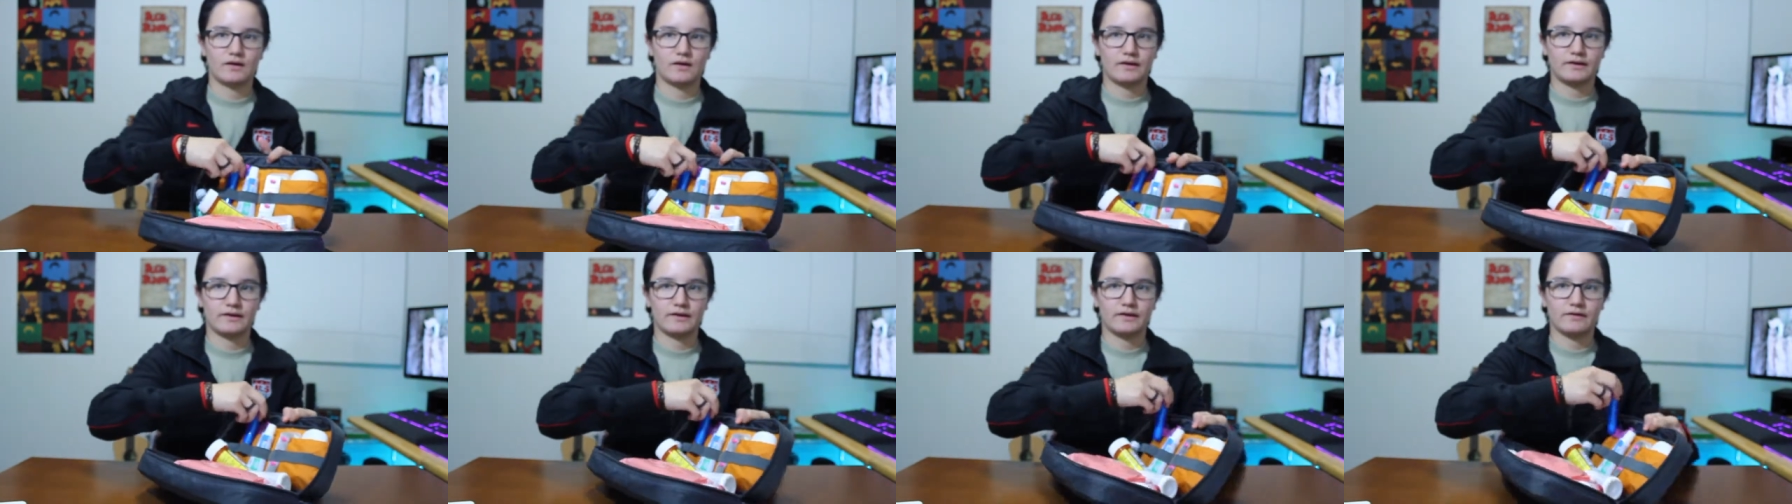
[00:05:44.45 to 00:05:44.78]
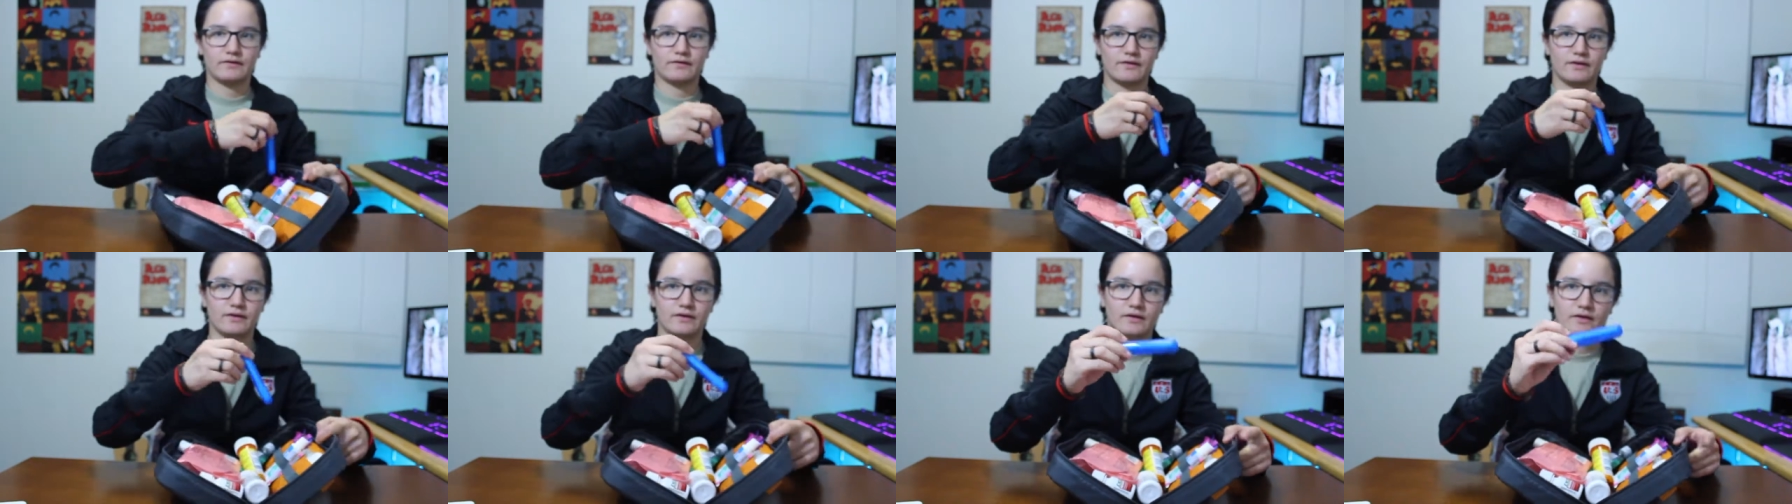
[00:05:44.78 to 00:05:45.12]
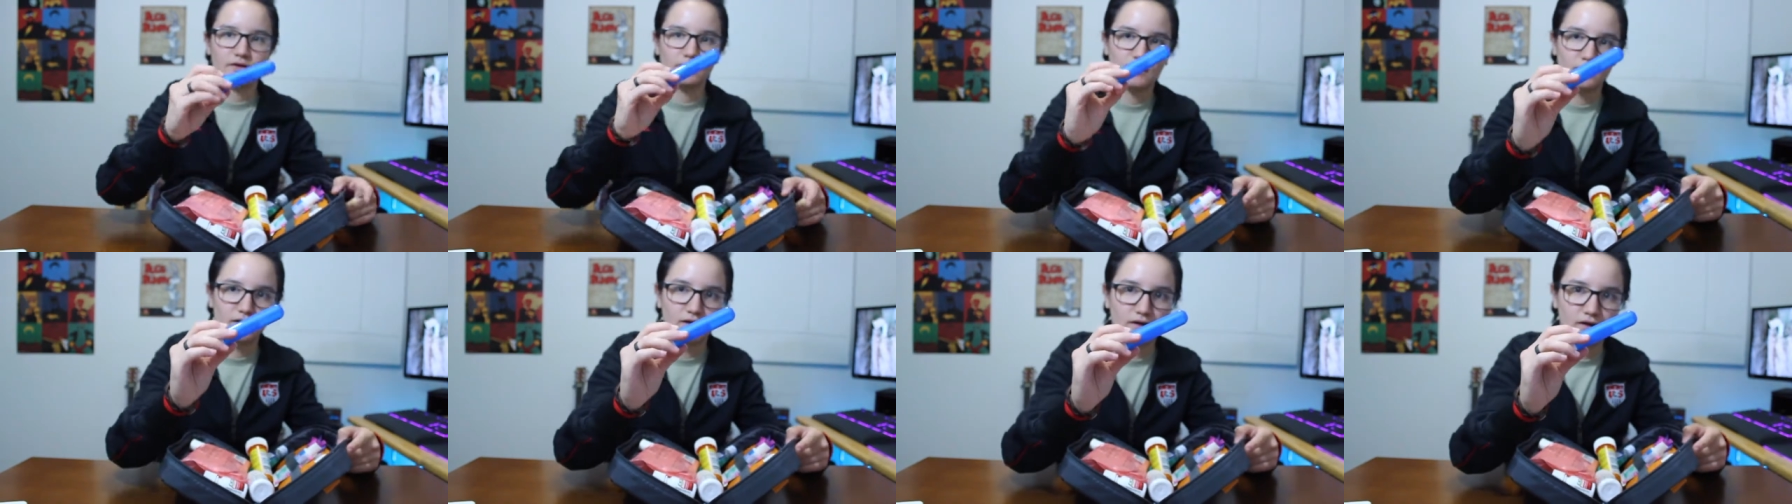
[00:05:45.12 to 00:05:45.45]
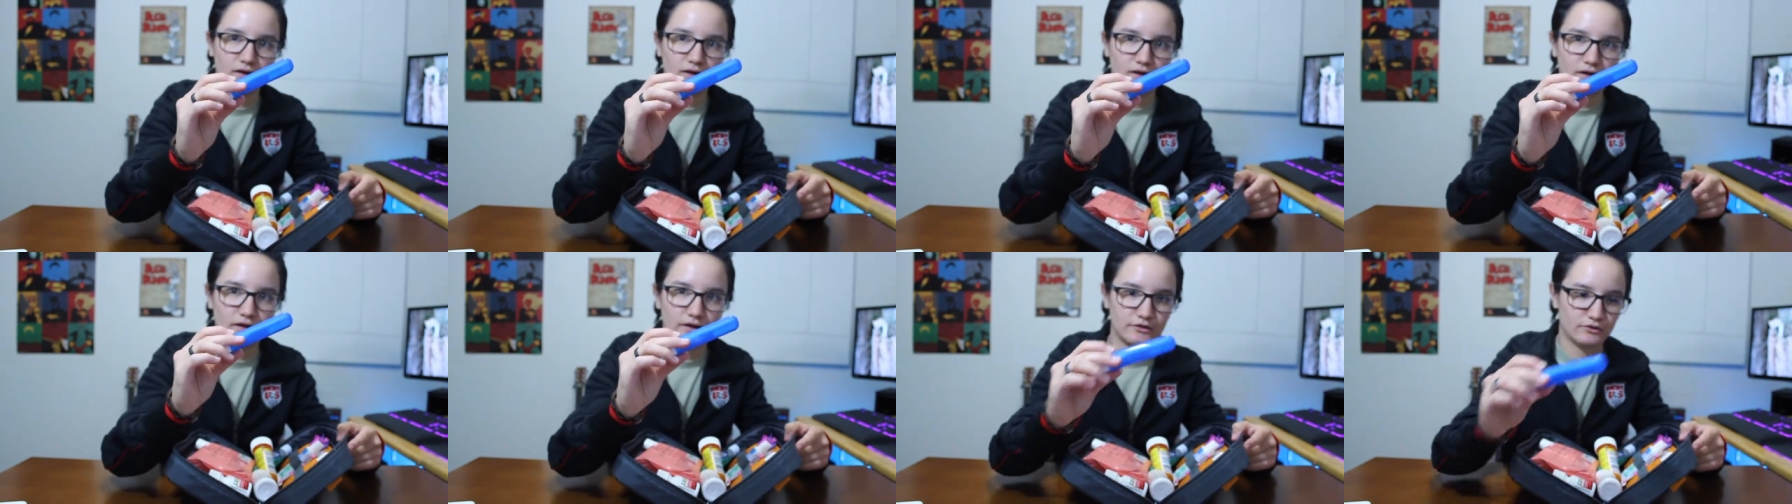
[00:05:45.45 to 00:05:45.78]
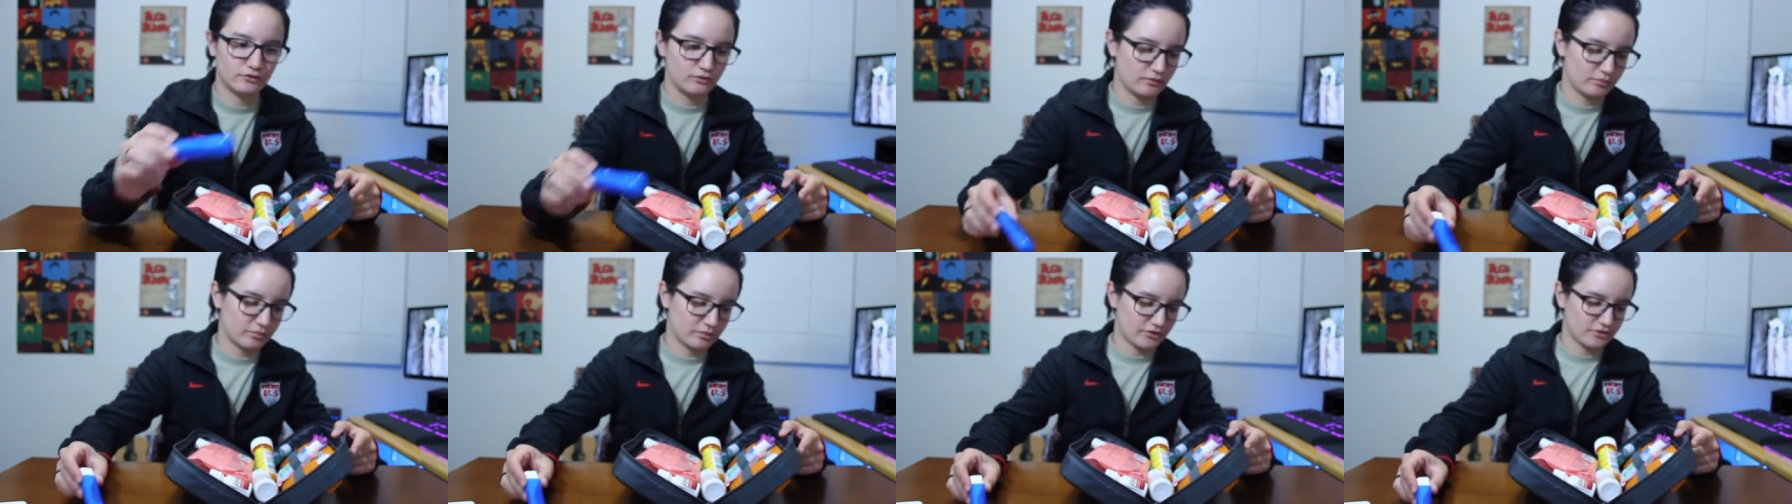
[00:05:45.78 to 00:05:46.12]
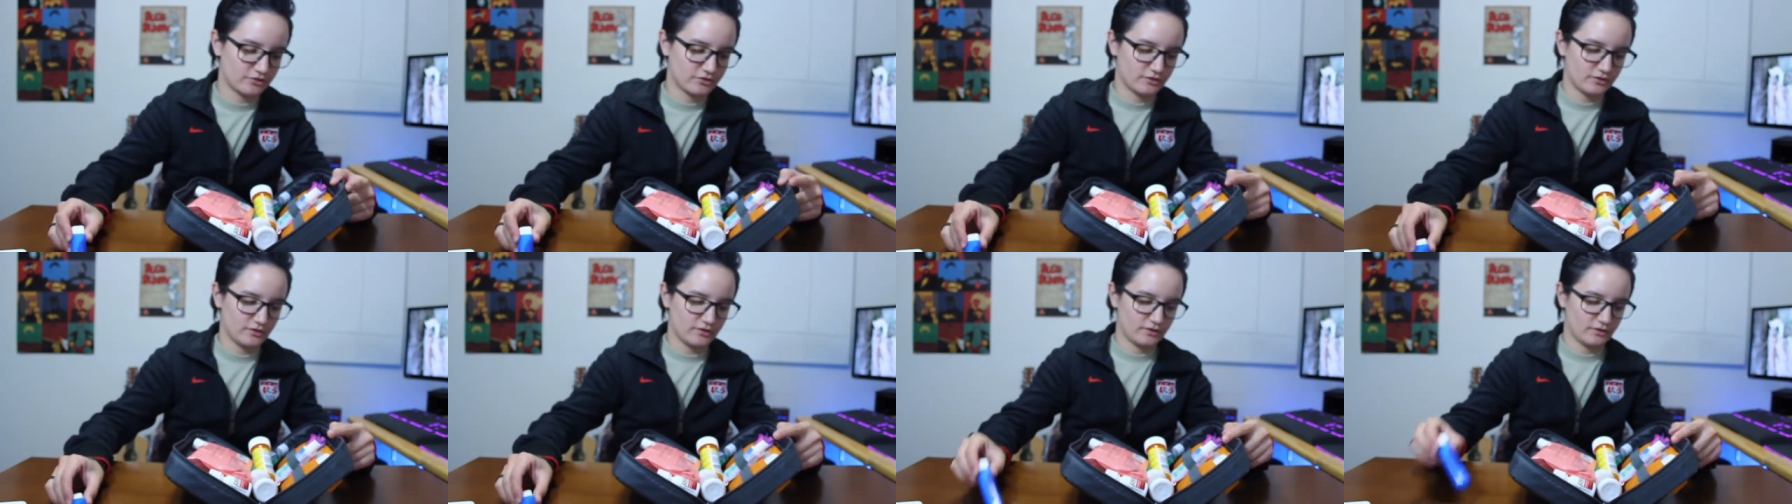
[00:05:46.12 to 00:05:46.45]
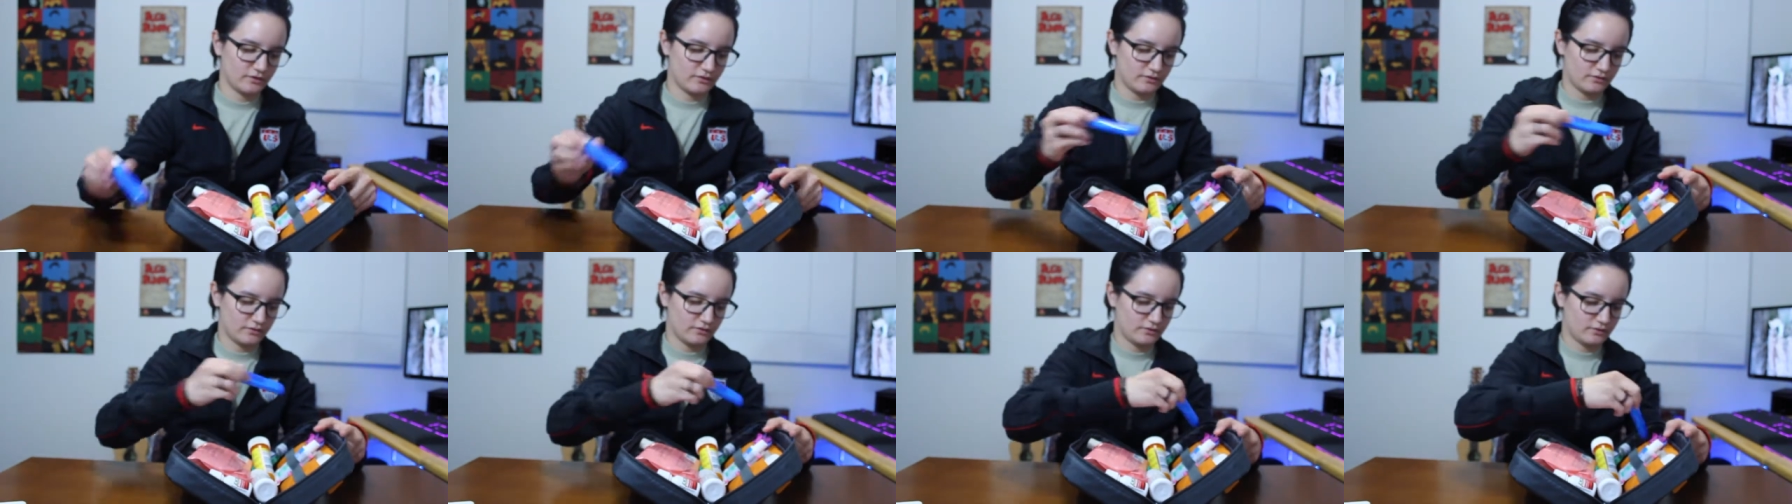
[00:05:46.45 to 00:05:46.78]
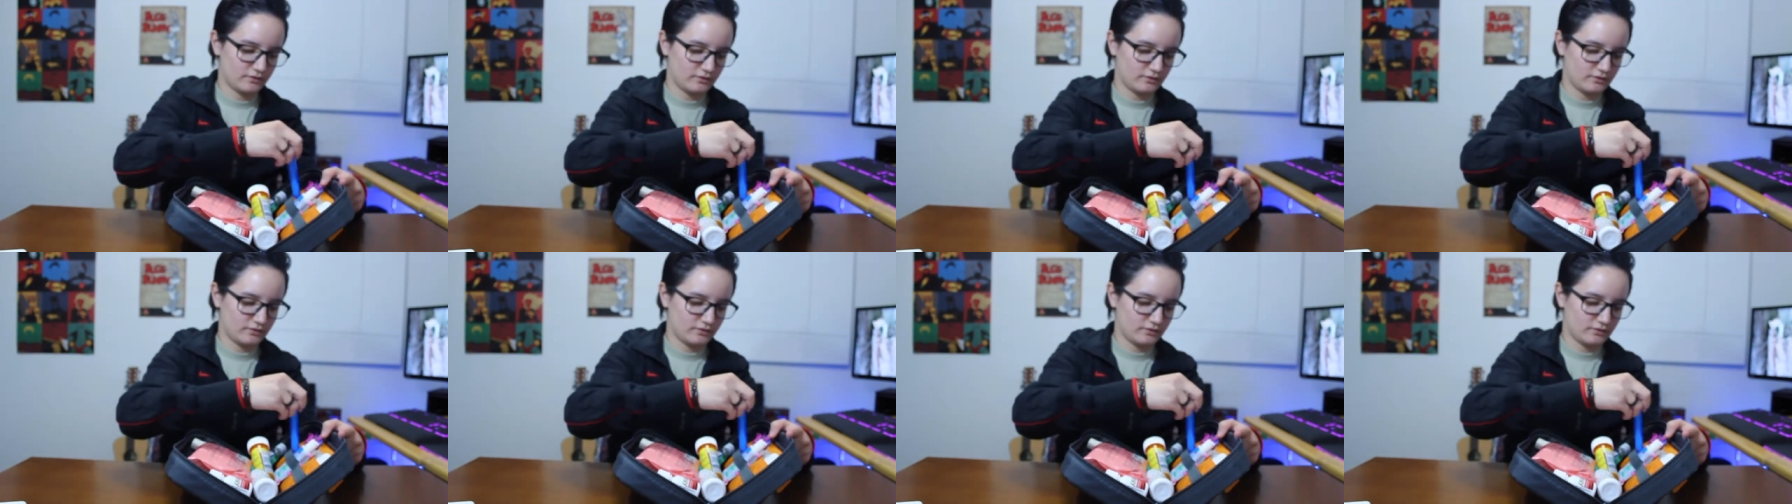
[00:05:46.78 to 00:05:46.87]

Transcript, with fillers: I carry a toothbrush in here,